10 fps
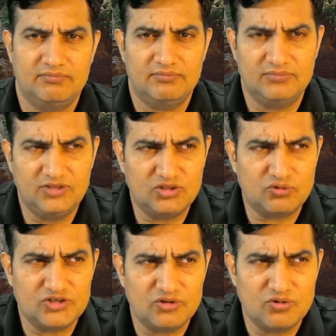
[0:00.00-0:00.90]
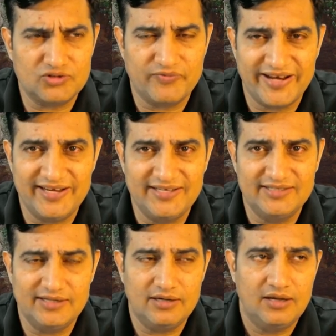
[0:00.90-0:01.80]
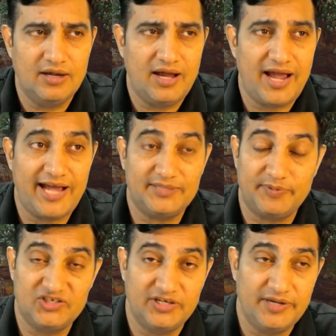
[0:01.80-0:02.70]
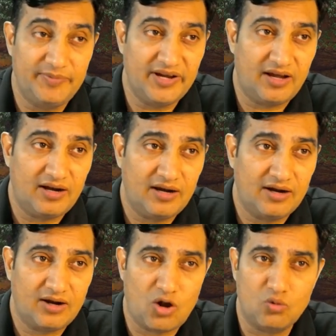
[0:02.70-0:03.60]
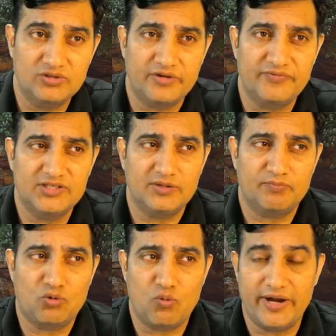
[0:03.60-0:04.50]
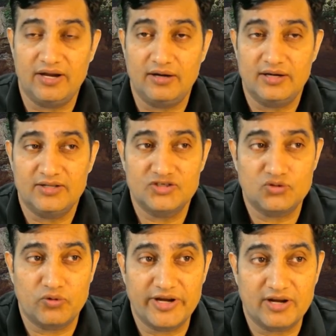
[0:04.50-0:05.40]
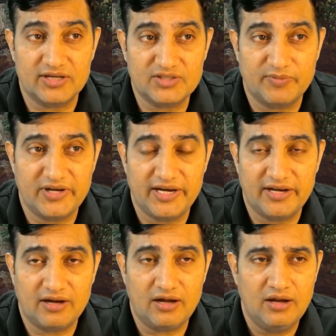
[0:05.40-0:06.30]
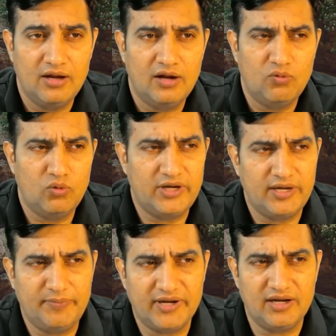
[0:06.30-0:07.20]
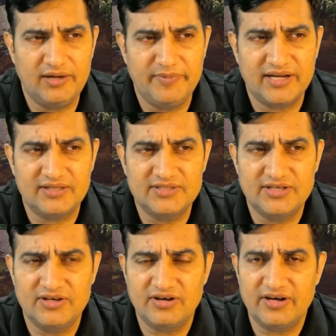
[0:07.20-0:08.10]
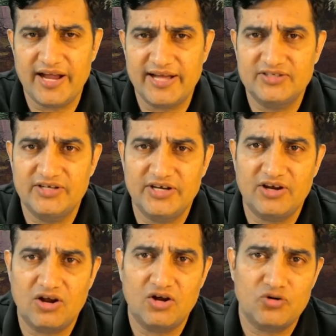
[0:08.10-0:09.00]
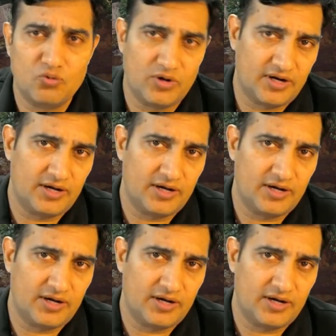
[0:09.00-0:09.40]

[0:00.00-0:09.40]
this question looks very easy. As per GDPR, cloud service provider storing customer data would typically be considered as data controller.